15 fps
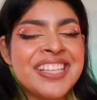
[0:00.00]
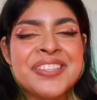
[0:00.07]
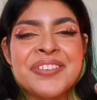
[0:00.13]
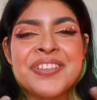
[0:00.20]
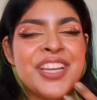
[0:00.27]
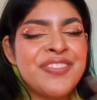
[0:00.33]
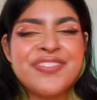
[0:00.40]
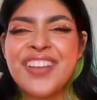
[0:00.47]
so
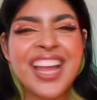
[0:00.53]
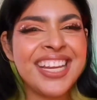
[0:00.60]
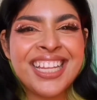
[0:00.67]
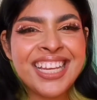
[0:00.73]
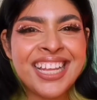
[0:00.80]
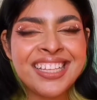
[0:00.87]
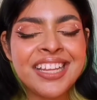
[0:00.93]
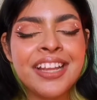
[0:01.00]
we are
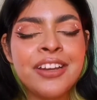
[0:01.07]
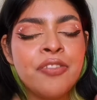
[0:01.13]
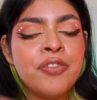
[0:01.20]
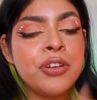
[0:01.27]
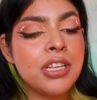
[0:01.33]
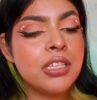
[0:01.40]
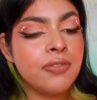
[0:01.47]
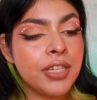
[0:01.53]
finally at the end of
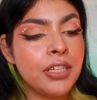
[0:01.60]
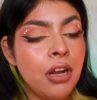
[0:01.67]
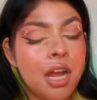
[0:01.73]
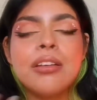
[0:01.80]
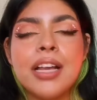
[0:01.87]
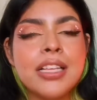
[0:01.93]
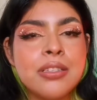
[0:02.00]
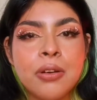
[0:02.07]
today's video. You
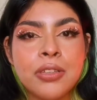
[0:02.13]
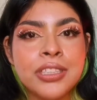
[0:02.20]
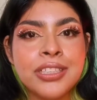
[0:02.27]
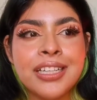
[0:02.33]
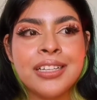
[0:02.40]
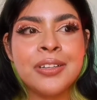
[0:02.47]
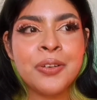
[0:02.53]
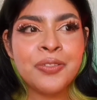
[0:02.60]
guys know the
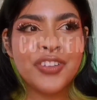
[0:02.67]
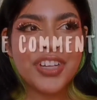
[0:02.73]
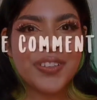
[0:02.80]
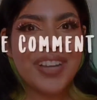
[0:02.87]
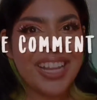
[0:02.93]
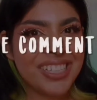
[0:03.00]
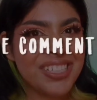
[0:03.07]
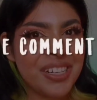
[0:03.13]
drill. Don't forget to
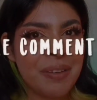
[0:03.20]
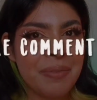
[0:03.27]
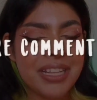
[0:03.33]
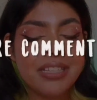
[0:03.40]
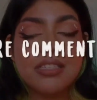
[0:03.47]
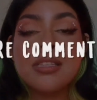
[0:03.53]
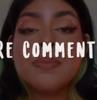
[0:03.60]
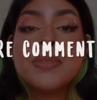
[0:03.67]
like, share,
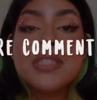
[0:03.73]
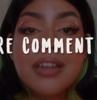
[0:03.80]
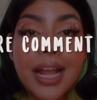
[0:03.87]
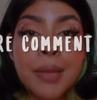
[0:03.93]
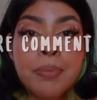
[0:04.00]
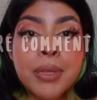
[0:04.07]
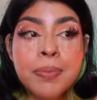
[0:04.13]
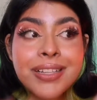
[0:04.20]
comment,
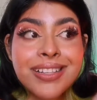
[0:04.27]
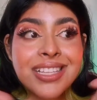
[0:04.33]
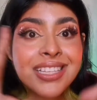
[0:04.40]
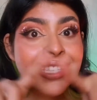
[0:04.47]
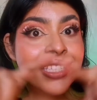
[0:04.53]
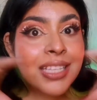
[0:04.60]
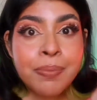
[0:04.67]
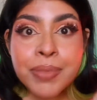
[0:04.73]
subscribe, people.
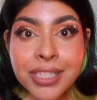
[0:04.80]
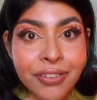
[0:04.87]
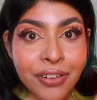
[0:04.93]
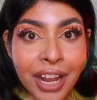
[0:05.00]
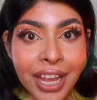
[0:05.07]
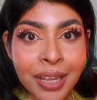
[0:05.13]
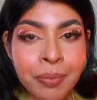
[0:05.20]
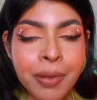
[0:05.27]

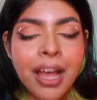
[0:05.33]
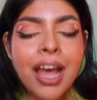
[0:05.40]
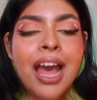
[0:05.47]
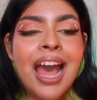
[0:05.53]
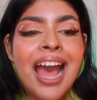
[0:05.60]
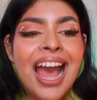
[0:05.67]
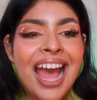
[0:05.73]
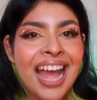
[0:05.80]
Subscribe.
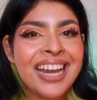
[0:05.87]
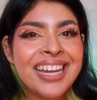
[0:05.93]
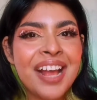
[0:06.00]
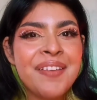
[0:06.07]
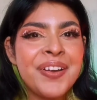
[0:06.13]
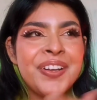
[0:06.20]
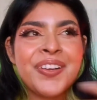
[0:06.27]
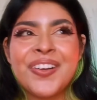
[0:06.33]
And I'm
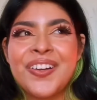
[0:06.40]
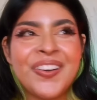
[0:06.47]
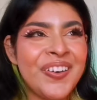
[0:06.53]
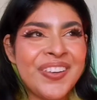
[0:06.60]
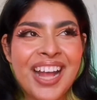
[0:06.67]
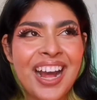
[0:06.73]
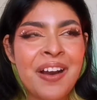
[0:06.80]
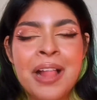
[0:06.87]
gonna go
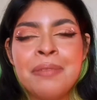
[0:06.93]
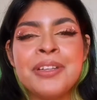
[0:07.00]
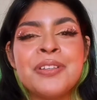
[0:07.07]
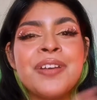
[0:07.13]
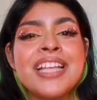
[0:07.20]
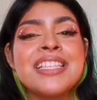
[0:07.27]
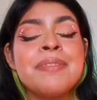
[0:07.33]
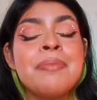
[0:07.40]
now. I'll meet you
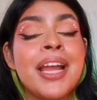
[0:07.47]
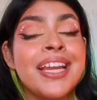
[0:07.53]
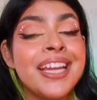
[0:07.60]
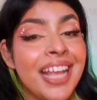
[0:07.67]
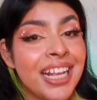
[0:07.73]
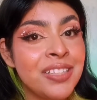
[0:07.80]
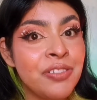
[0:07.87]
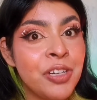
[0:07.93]
guys in my
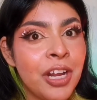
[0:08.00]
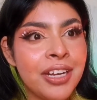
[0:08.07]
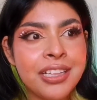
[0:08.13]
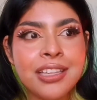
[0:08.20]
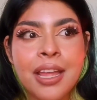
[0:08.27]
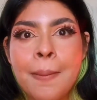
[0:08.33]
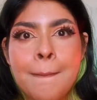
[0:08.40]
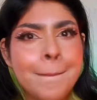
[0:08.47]
next video. Until
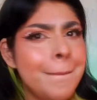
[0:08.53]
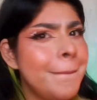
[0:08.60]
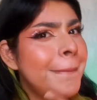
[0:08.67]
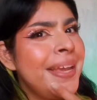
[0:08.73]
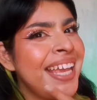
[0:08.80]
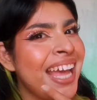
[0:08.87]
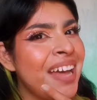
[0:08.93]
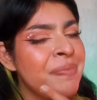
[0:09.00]
then,
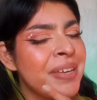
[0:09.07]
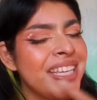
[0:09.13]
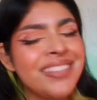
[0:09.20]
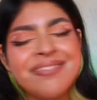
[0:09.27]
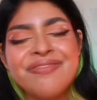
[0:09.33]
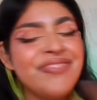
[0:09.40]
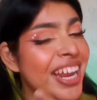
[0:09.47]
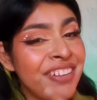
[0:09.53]
be happy,
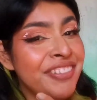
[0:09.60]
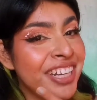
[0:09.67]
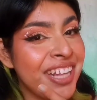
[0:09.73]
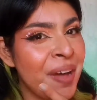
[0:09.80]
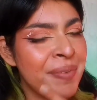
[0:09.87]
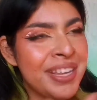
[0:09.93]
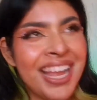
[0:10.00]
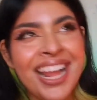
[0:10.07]
very
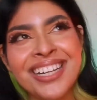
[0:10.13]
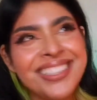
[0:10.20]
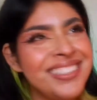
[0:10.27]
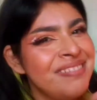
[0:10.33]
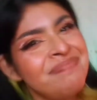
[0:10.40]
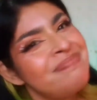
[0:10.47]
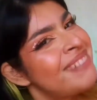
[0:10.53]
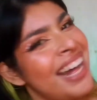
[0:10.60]
happy, and
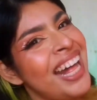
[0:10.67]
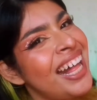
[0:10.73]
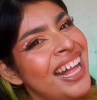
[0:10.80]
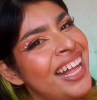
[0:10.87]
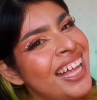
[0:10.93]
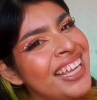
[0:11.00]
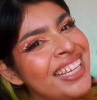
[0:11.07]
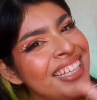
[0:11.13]

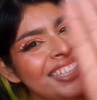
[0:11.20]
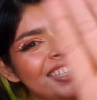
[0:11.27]
bye.